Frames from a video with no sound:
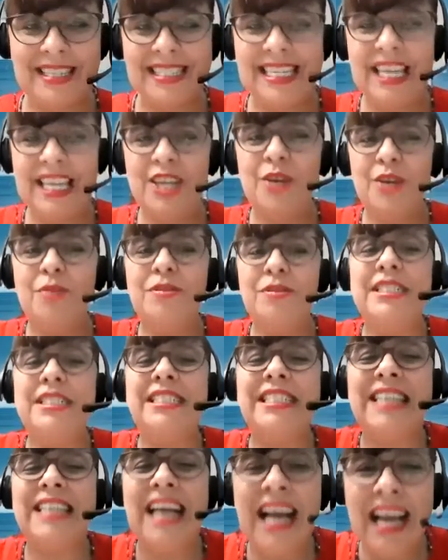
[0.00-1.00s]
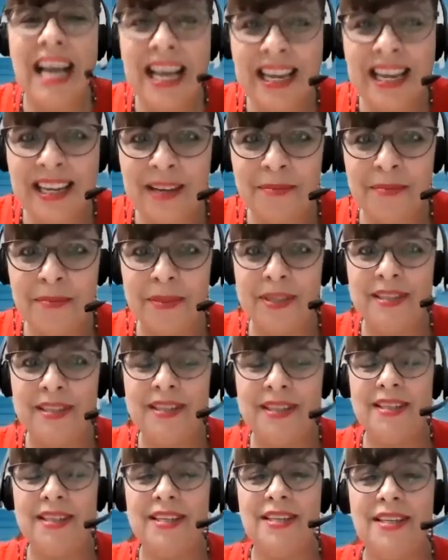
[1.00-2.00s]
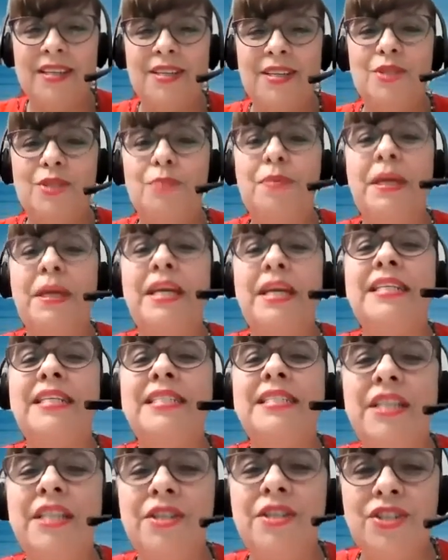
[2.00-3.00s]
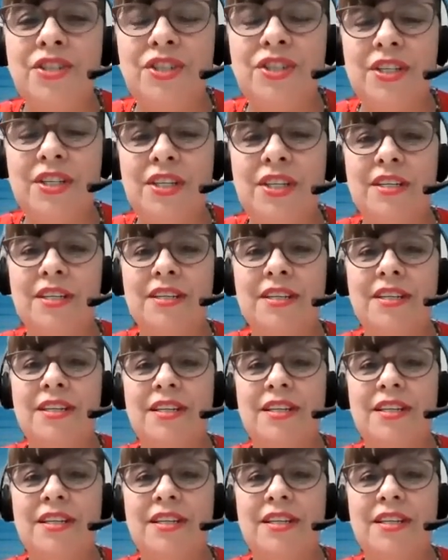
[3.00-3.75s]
Take your time to pay attention